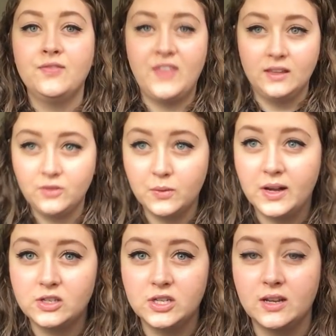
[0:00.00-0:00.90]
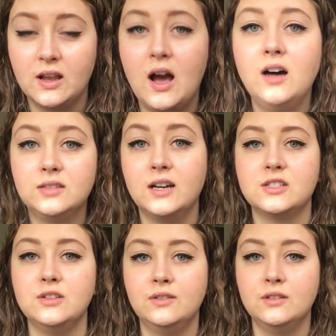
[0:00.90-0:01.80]
Thanks for watching. I'll
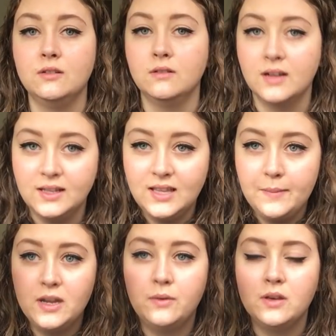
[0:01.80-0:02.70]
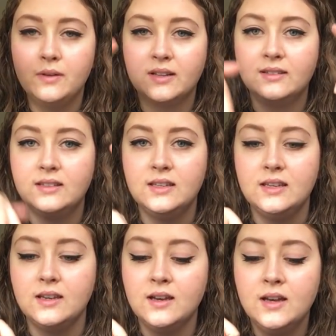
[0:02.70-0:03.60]
talk to you soon. Let me know what you want to
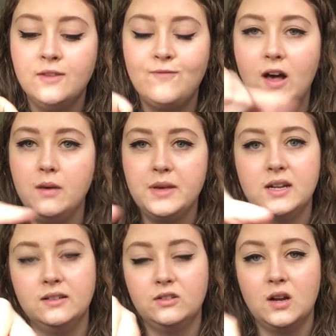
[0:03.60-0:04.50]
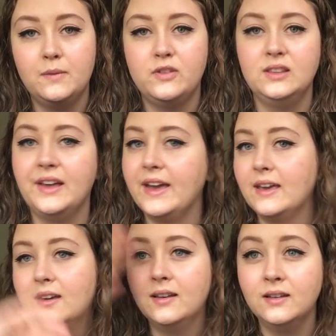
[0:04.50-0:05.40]
see. Follow me on Instagram if you'd
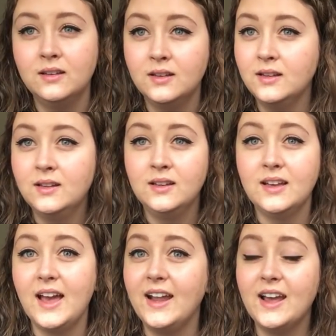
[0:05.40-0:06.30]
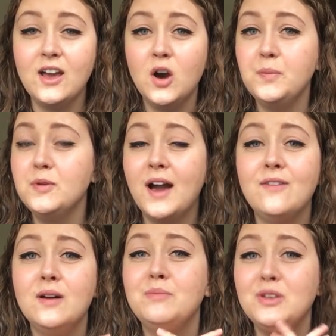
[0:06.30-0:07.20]
like. And I hope you
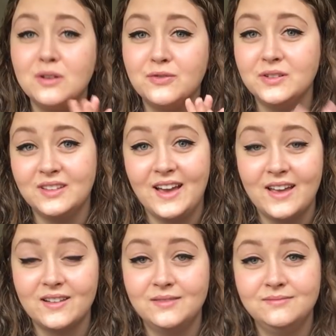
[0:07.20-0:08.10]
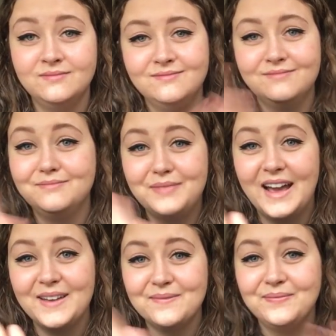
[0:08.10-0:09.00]
have a beautiful day.
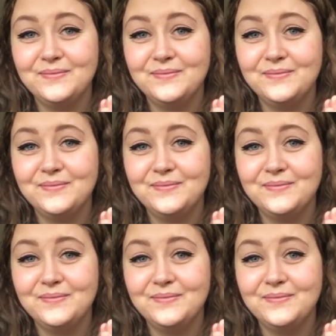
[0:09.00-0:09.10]
Bye.